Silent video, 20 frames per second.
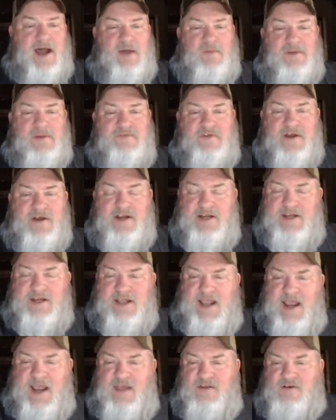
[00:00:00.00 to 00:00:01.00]
We've hunted
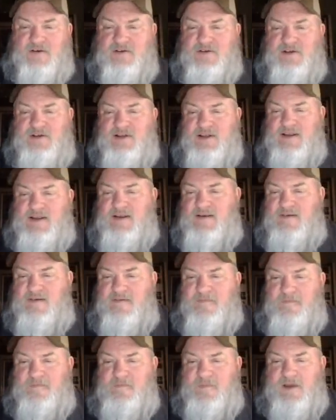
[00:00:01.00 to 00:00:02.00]
together.
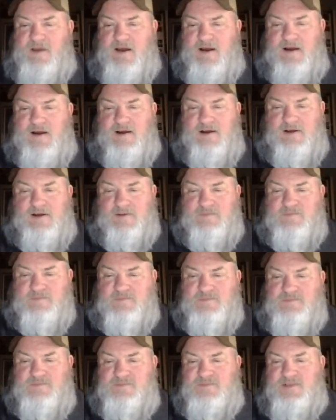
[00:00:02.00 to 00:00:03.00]
And
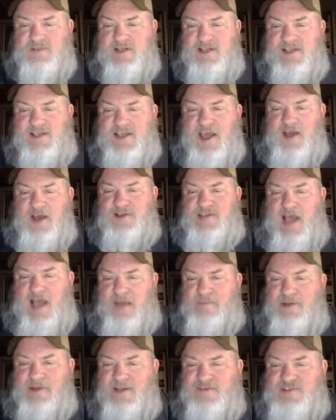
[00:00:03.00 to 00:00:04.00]
he goes, I
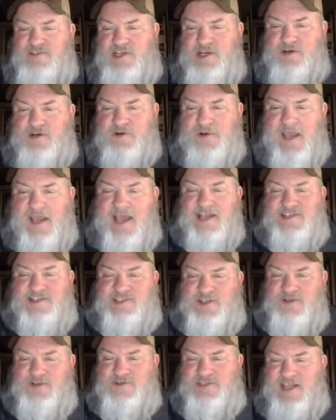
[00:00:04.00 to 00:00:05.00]
believe she creates
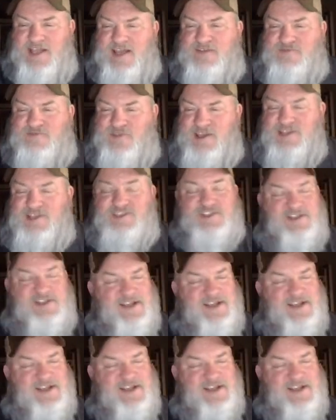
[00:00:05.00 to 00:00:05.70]
those dead fish.